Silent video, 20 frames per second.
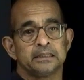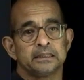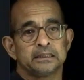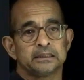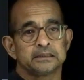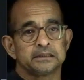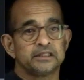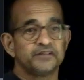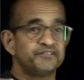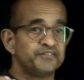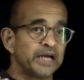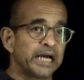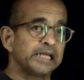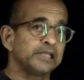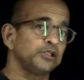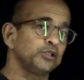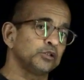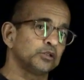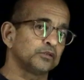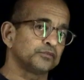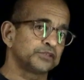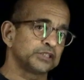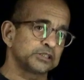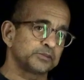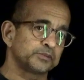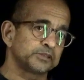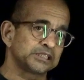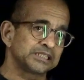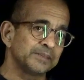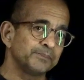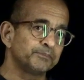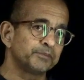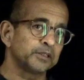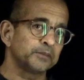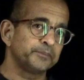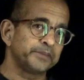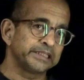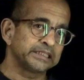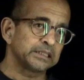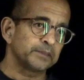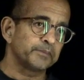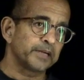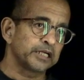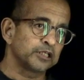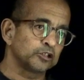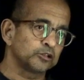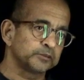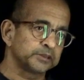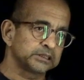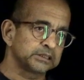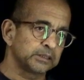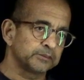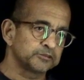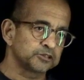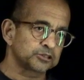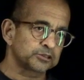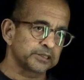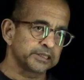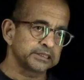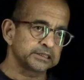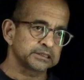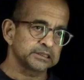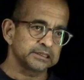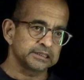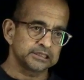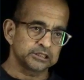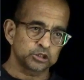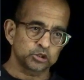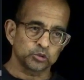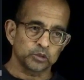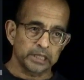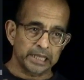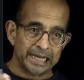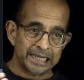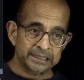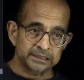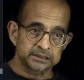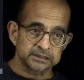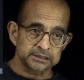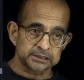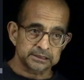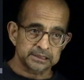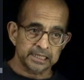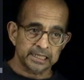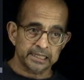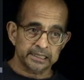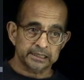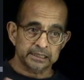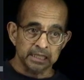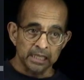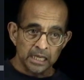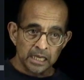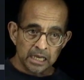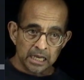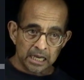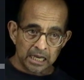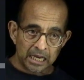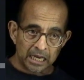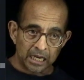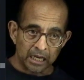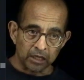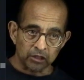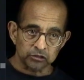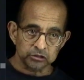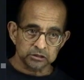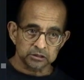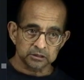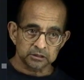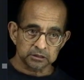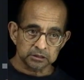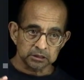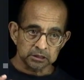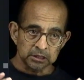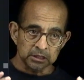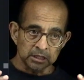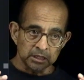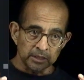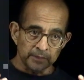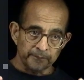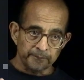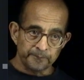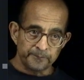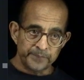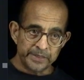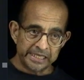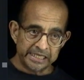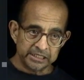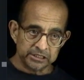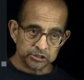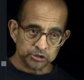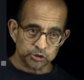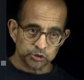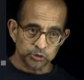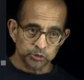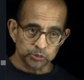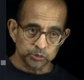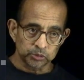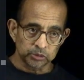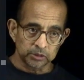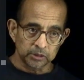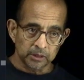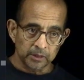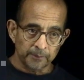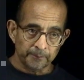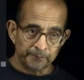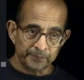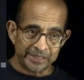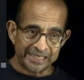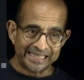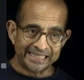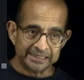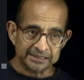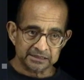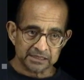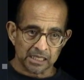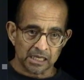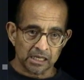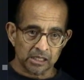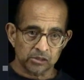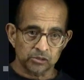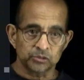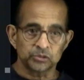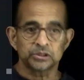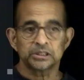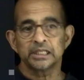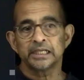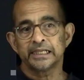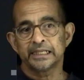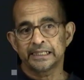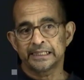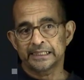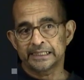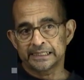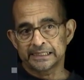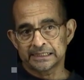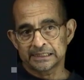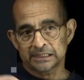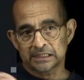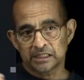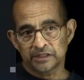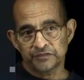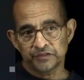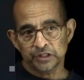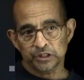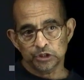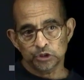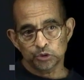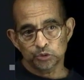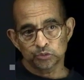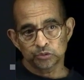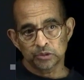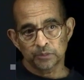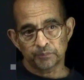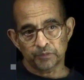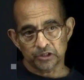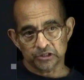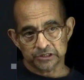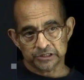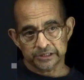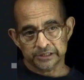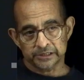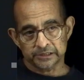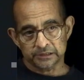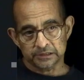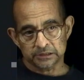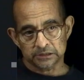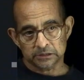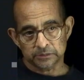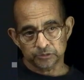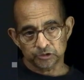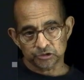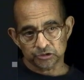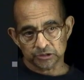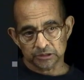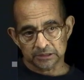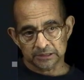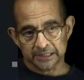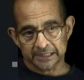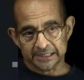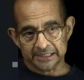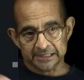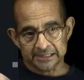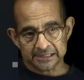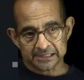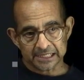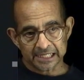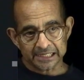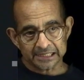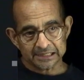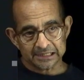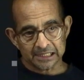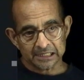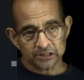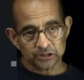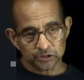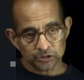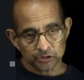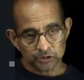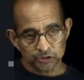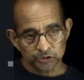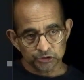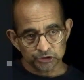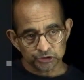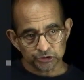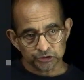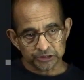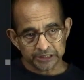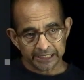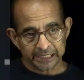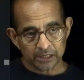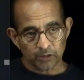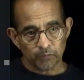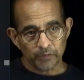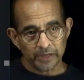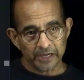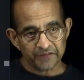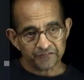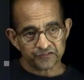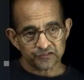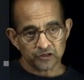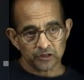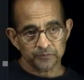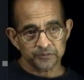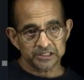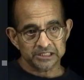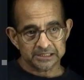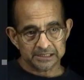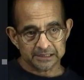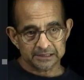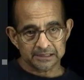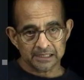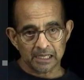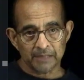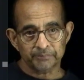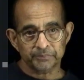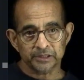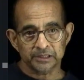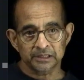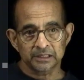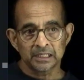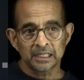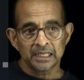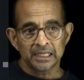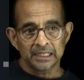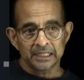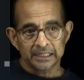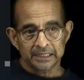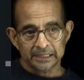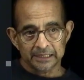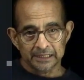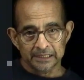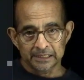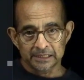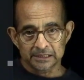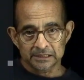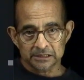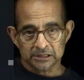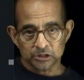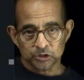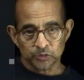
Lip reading: the value of this simple beta binomial demonstration is to understand how the Bayes rule plays out in giving you the posterior distribution. The insight that you should take away from this example is to